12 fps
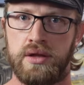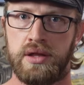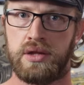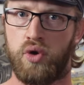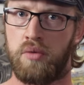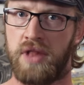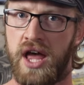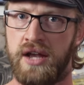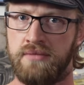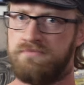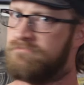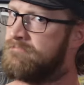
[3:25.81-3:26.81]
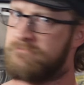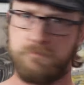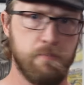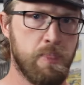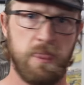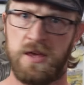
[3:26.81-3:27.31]
Stormlight.
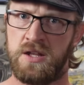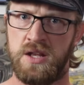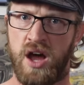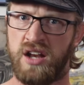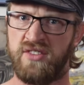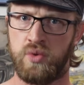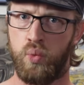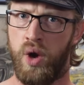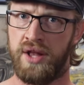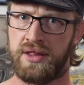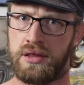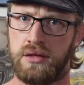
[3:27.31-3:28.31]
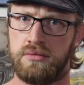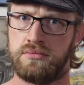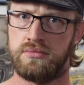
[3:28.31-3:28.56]
Not even once.